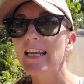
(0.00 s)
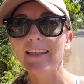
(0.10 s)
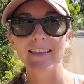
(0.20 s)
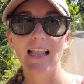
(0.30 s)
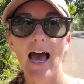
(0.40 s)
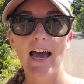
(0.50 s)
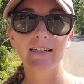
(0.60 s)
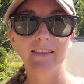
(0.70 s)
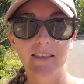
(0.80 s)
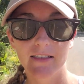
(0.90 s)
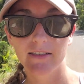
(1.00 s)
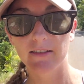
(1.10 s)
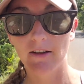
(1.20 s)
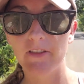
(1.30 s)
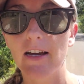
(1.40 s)
inland
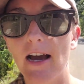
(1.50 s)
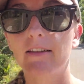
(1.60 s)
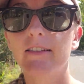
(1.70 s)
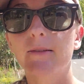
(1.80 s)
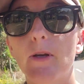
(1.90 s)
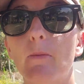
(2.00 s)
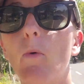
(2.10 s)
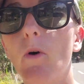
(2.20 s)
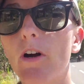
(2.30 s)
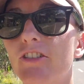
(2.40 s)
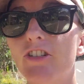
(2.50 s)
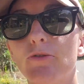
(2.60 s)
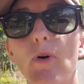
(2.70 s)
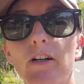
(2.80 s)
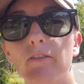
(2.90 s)
of the island a bit more to
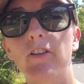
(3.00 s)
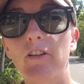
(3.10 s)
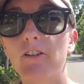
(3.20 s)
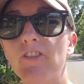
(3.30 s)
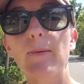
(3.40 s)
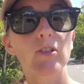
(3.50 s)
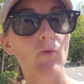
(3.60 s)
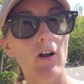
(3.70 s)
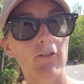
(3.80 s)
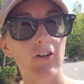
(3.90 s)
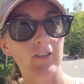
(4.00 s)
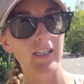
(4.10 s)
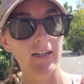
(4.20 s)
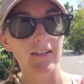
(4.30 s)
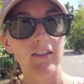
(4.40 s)
one of the famous waterfalls here. It's